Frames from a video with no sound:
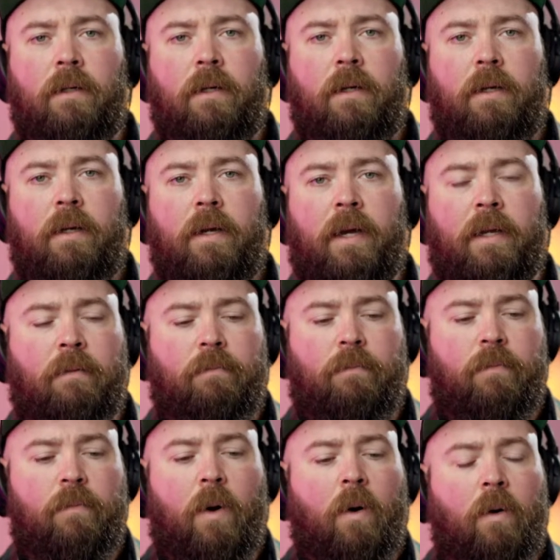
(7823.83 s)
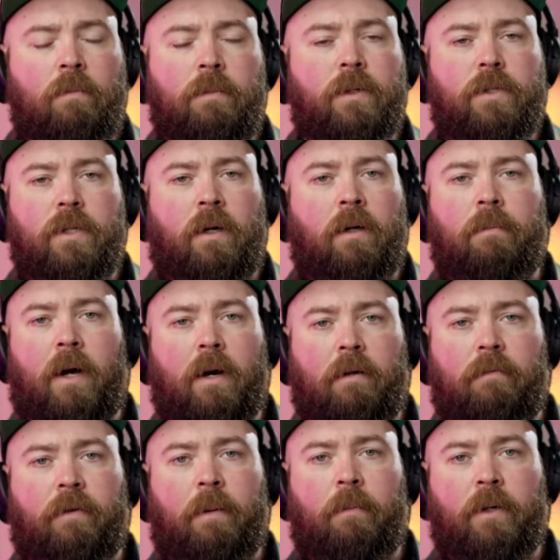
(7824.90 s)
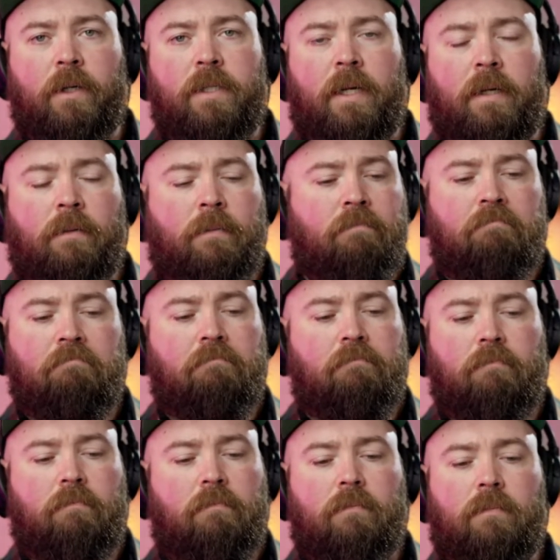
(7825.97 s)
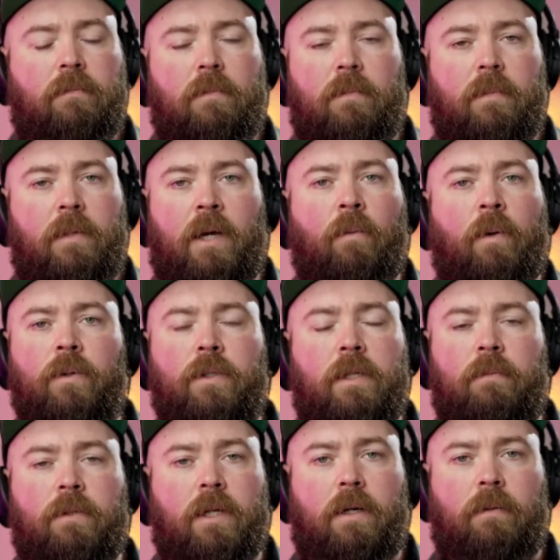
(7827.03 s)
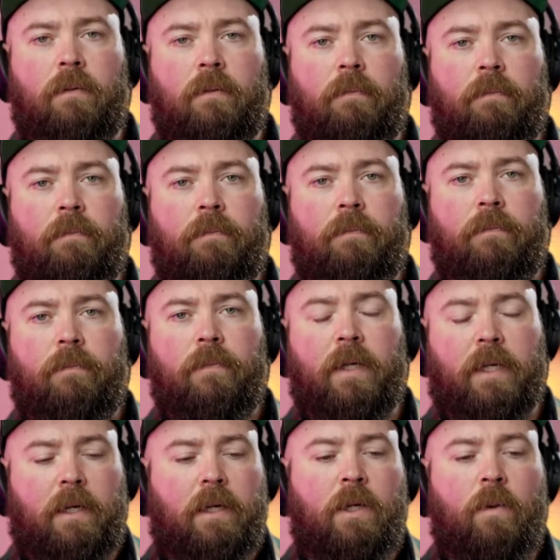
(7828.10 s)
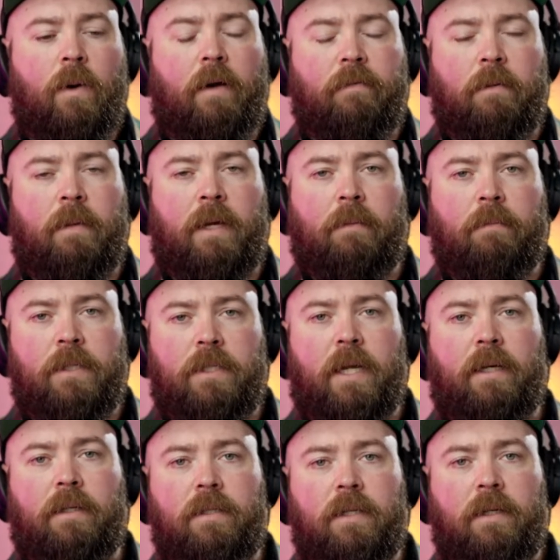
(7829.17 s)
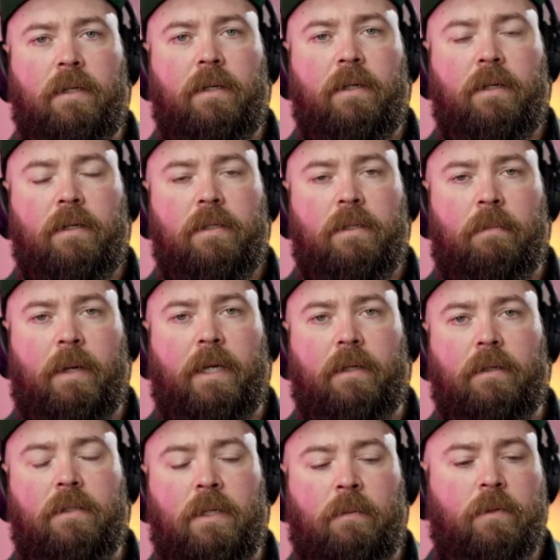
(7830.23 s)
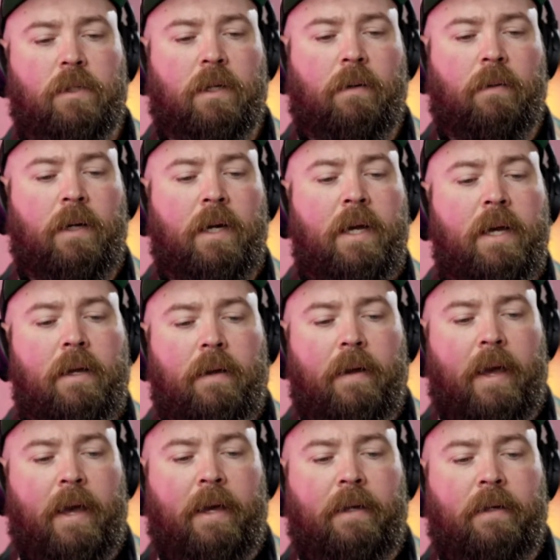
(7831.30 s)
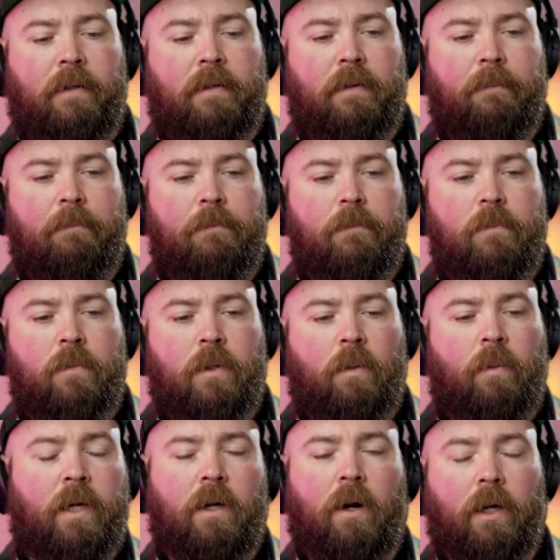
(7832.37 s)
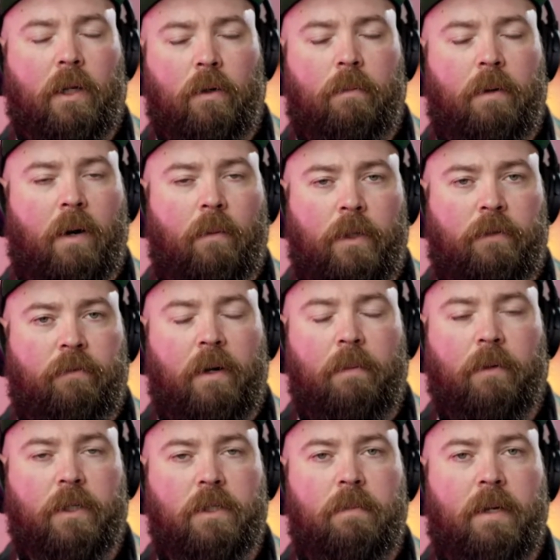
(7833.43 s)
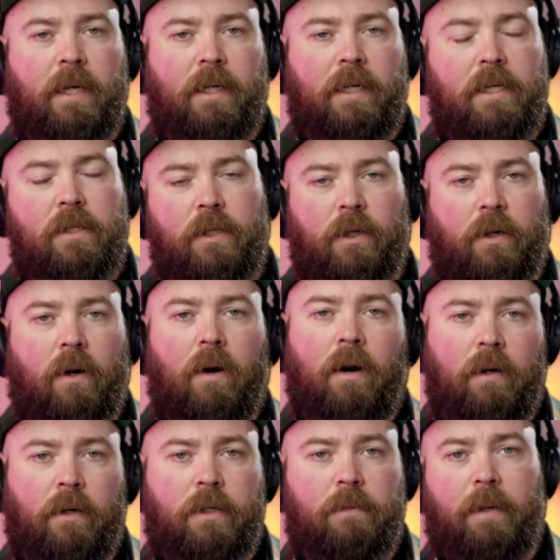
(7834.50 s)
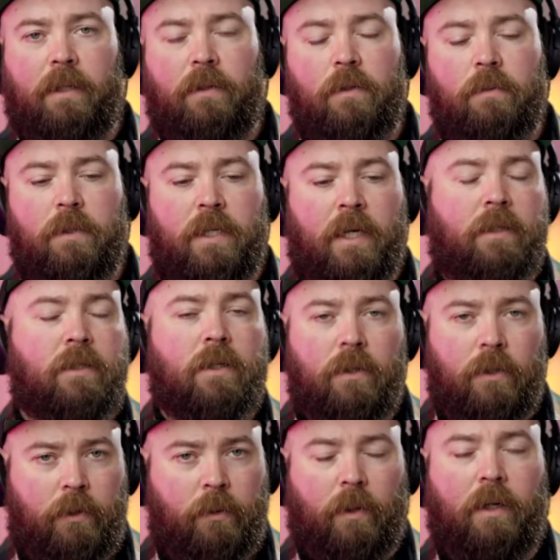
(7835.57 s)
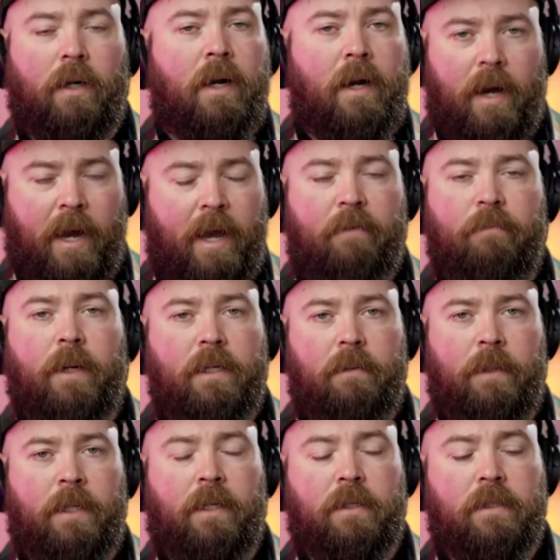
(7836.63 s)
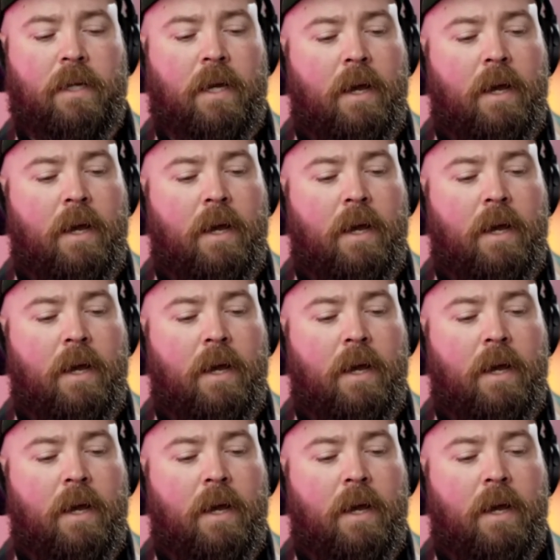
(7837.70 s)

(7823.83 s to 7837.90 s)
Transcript: And almost all modern frameworks now, it won't seem slow. Like you have to make mistakes to make it seem slow. And we can argue about which frameworks make it easier or harder to make those mistakes. Sure, I have my opinions.